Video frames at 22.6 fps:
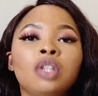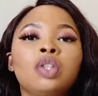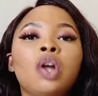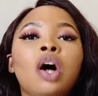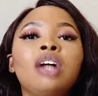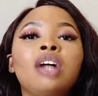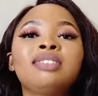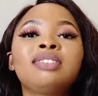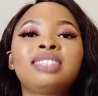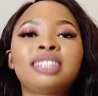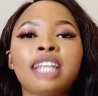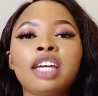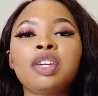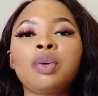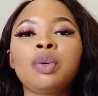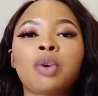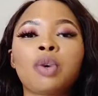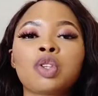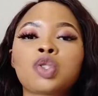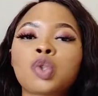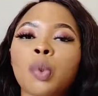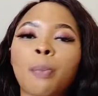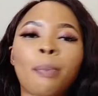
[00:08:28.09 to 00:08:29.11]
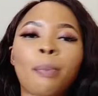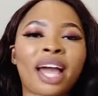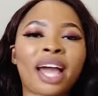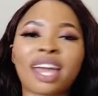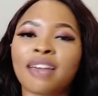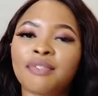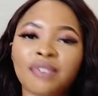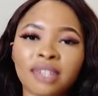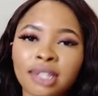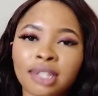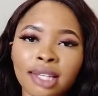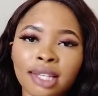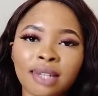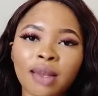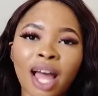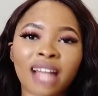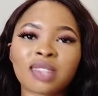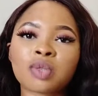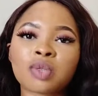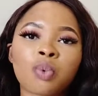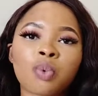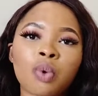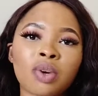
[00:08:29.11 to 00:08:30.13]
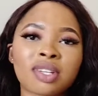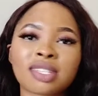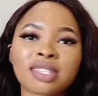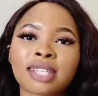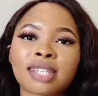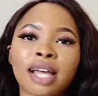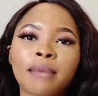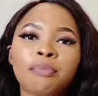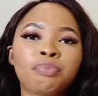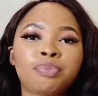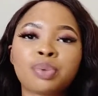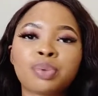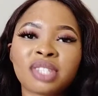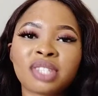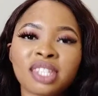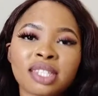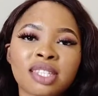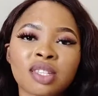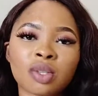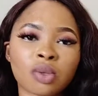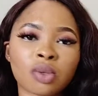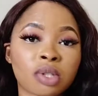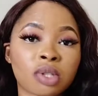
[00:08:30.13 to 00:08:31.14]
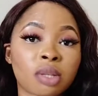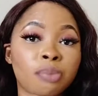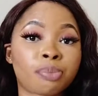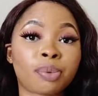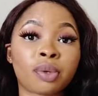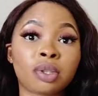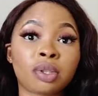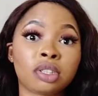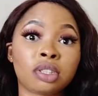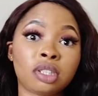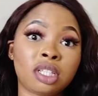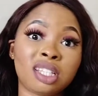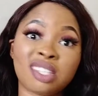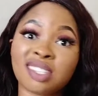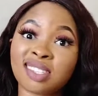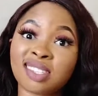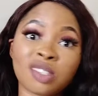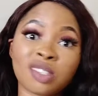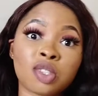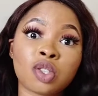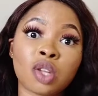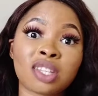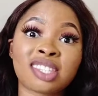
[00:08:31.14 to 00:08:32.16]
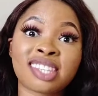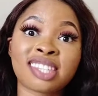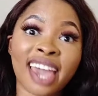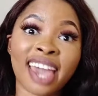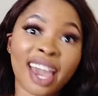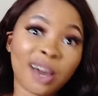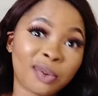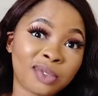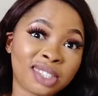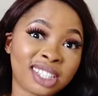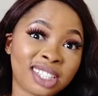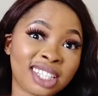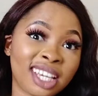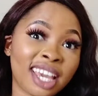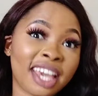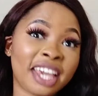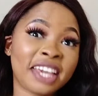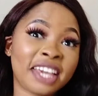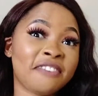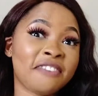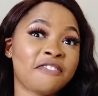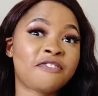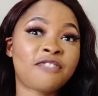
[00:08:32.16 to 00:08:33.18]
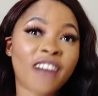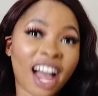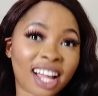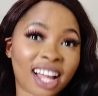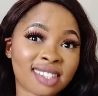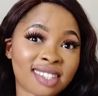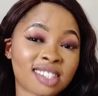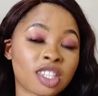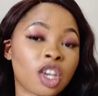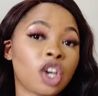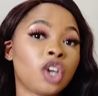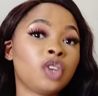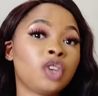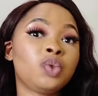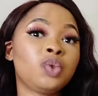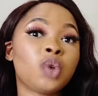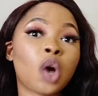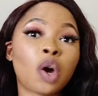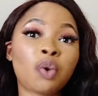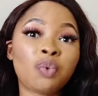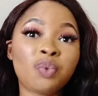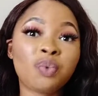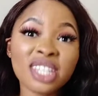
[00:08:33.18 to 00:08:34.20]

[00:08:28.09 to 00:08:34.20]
Don't say you want to pack everything at once and put it into the pond. It's not healthy. In fact, you